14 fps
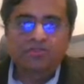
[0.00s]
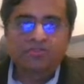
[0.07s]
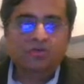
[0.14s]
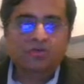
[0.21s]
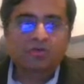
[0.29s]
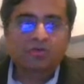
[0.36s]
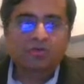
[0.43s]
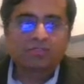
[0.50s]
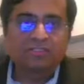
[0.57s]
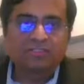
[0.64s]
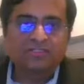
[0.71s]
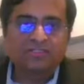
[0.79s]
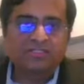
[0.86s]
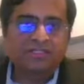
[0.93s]
So
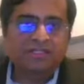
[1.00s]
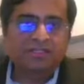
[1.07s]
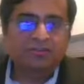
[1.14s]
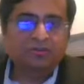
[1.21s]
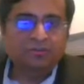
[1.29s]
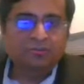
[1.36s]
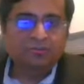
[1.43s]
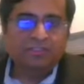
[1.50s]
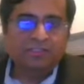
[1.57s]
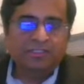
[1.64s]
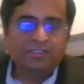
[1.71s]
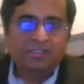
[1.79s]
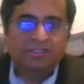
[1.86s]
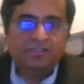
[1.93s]
let's take a little
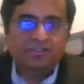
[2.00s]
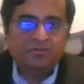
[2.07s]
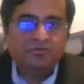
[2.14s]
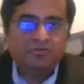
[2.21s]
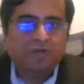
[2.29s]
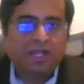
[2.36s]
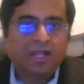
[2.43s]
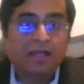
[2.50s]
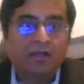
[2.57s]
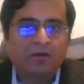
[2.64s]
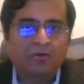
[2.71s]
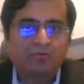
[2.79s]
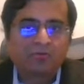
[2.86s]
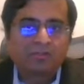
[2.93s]
bit into
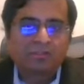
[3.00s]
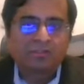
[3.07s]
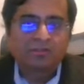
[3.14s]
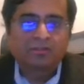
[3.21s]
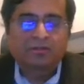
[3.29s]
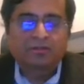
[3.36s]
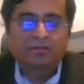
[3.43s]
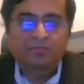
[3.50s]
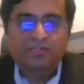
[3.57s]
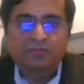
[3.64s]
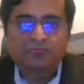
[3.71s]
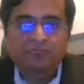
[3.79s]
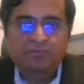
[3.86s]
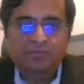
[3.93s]
how
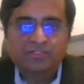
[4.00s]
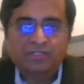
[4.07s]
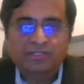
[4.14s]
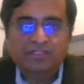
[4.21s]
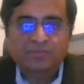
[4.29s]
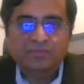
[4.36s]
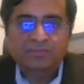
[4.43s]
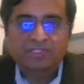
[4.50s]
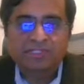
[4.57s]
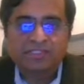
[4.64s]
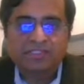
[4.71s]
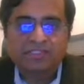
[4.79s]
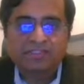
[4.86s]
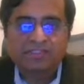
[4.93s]
Foresight is
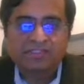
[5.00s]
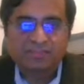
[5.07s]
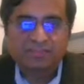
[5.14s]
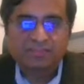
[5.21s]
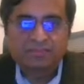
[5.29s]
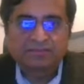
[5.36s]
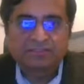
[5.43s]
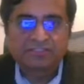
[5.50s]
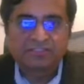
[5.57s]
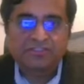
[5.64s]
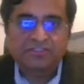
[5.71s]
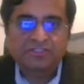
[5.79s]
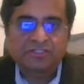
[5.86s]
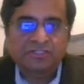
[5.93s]
bringing in the
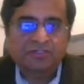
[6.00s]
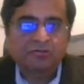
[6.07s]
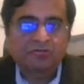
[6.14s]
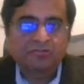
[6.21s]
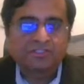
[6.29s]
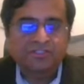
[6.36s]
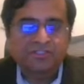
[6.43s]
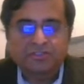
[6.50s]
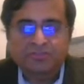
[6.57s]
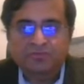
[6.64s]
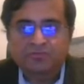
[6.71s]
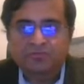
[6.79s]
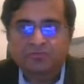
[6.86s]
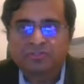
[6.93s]
digital technology
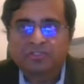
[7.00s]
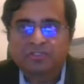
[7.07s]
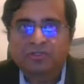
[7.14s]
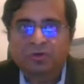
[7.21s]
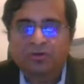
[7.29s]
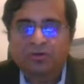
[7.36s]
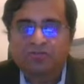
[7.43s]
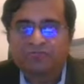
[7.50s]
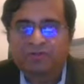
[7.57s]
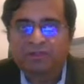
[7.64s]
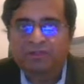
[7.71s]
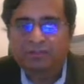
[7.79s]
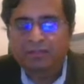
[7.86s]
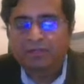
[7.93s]
to the oil
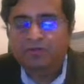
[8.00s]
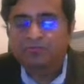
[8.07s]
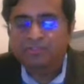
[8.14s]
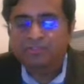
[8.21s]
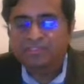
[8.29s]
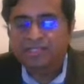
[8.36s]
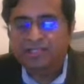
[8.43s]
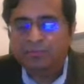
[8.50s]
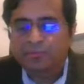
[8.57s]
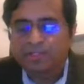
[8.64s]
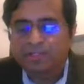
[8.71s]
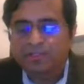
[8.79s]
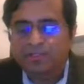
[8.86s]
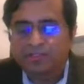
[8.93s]
field and how it is
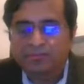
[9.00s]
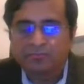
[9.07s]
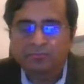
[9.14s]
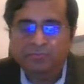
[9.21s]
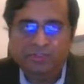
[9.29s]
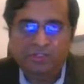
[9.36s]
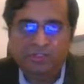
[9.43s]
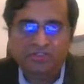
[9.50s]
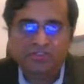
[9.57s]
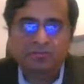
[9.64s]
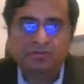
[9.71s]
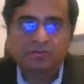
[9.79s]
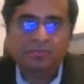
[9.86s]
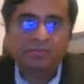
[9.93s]
helping in
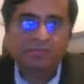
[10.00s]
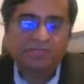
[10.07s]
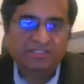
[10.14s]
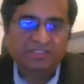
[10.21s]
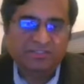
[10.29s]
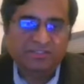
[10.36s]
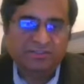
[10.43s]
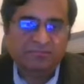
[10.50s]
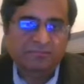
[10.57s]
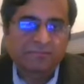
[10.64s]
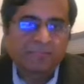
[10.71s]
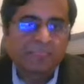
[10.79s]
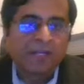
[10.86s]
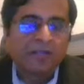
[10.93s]
production optimization.